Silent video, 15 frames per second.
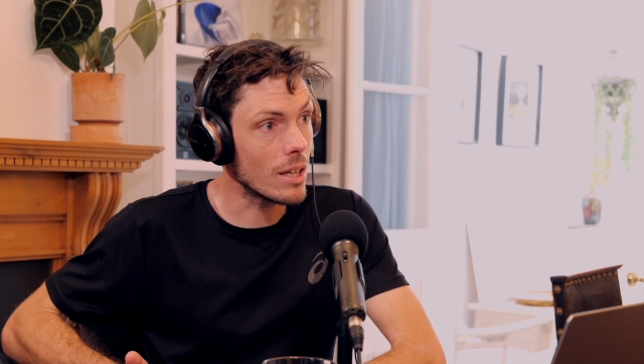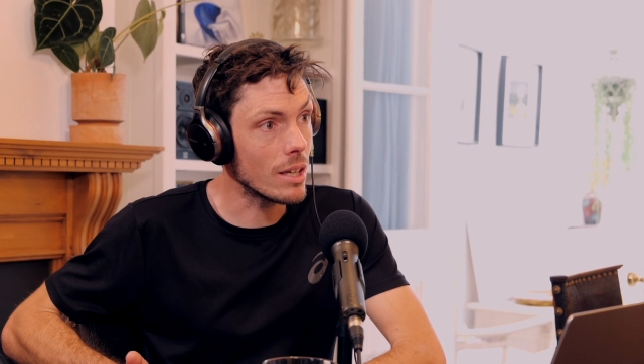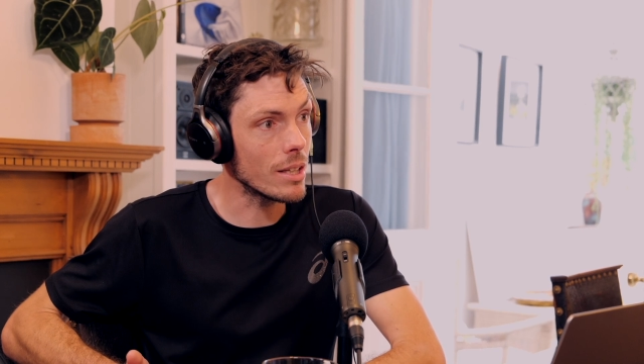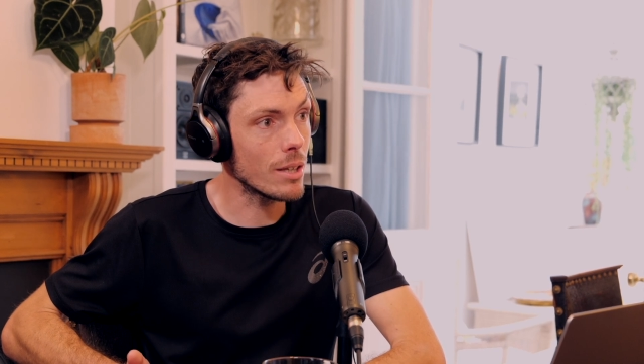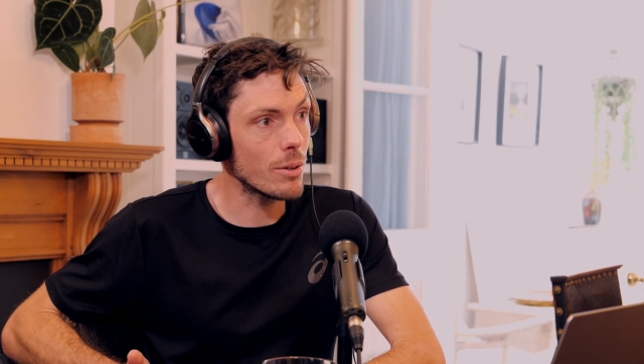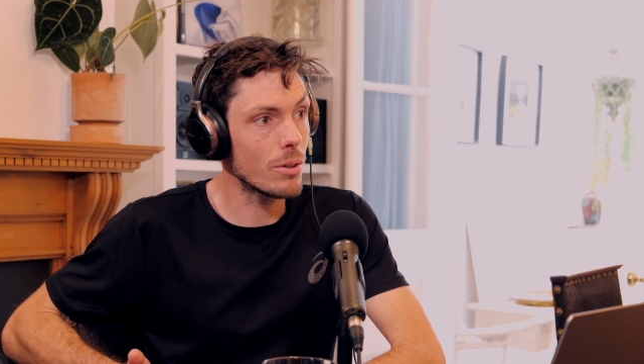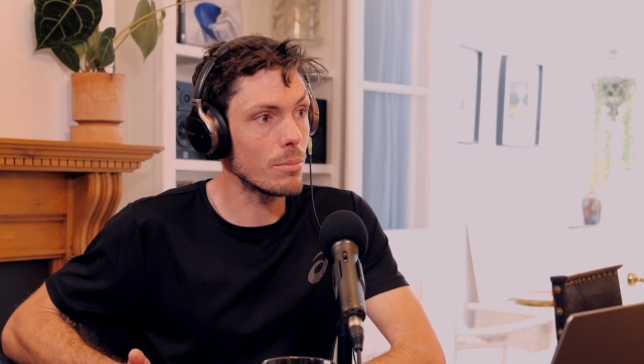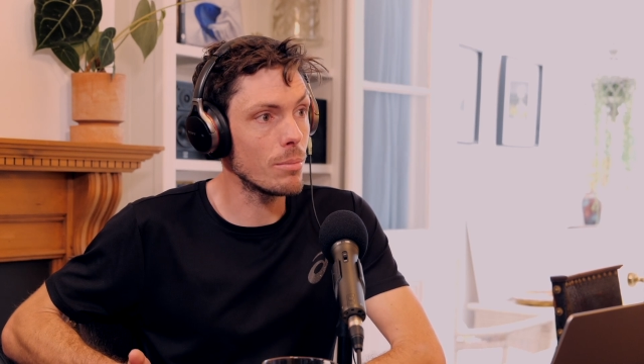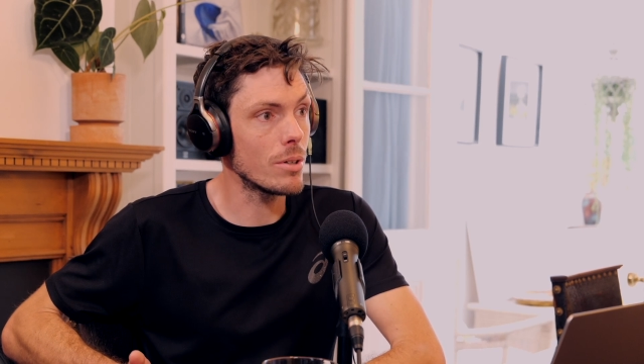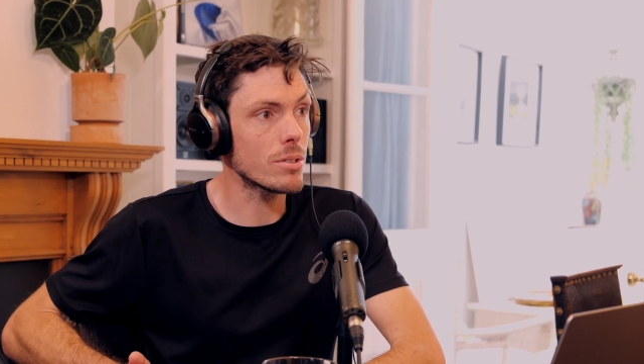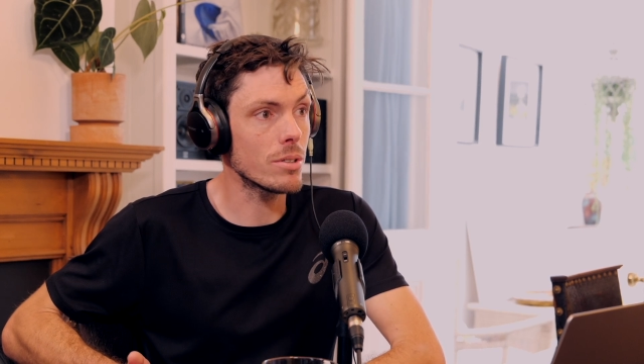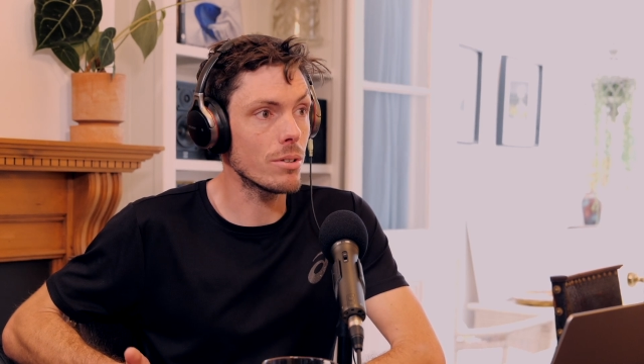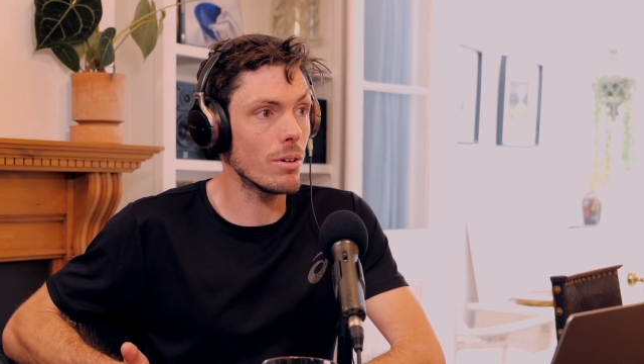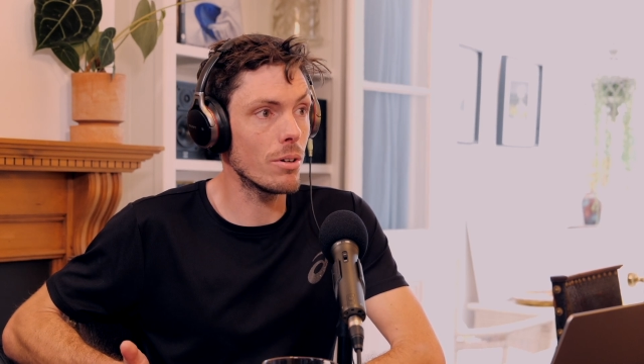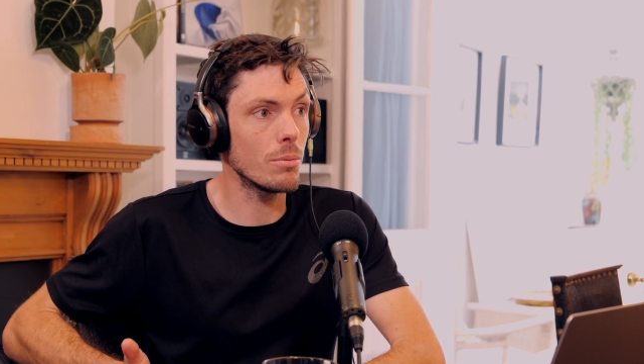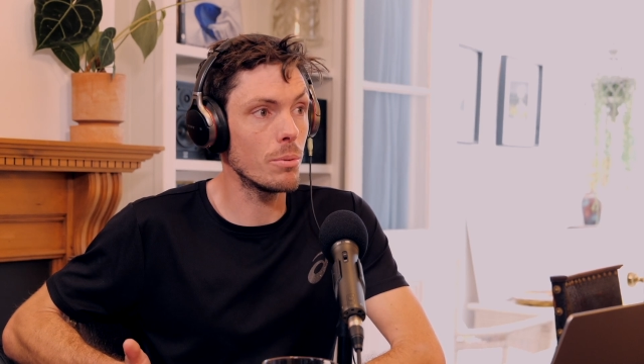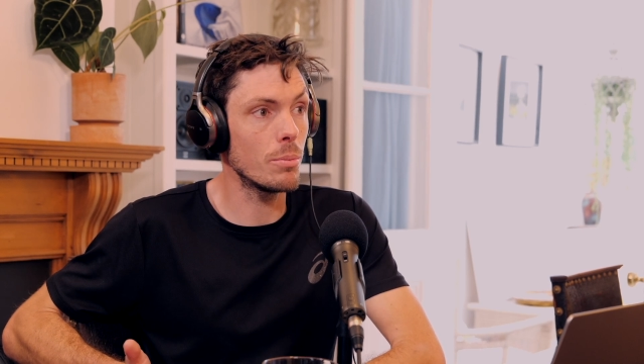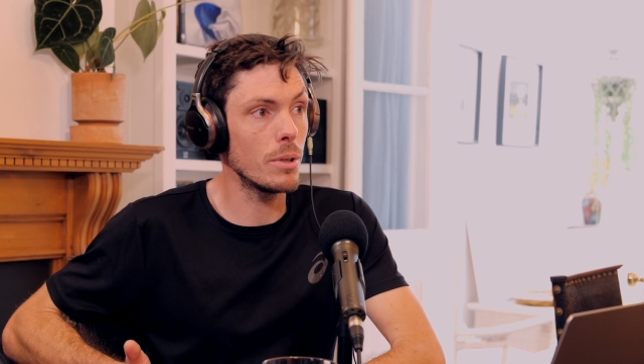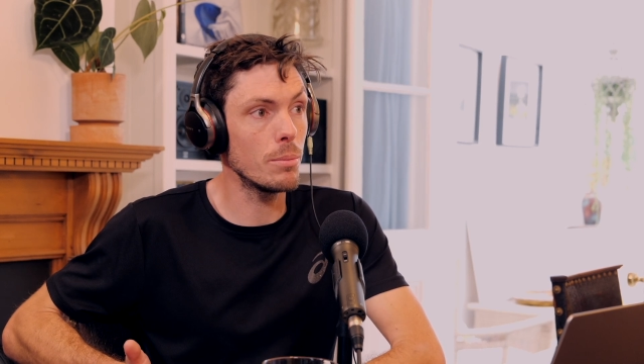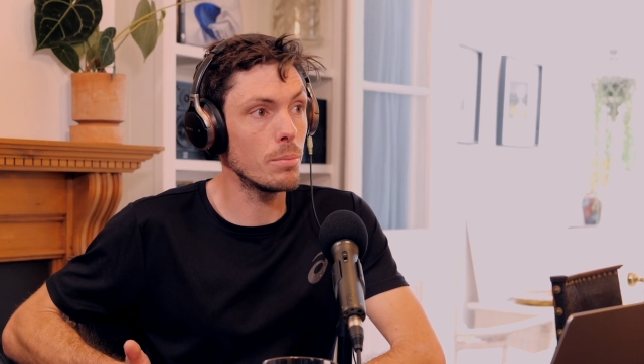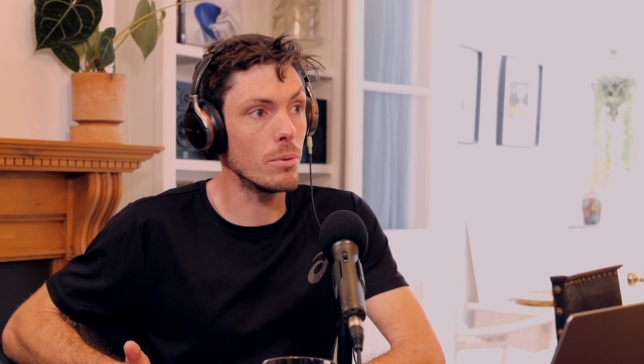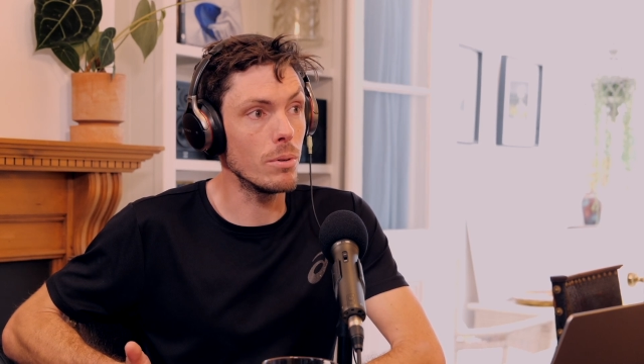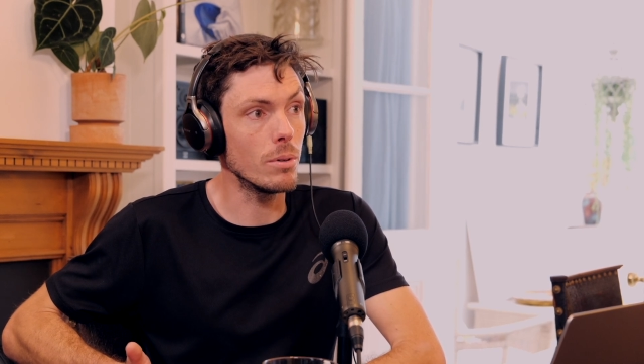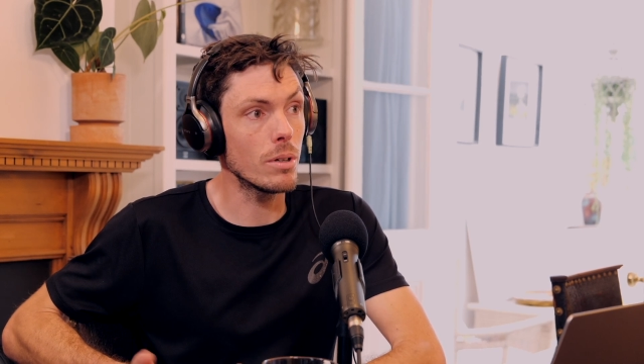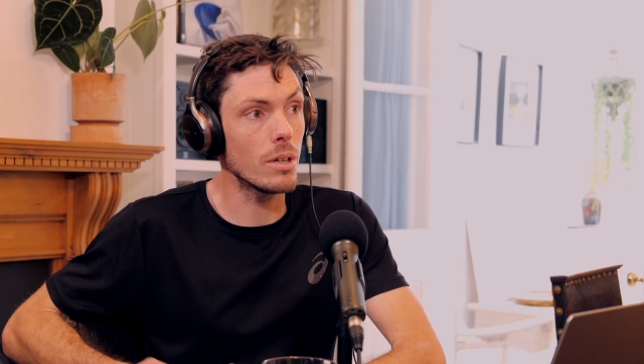and they were the most incredible people.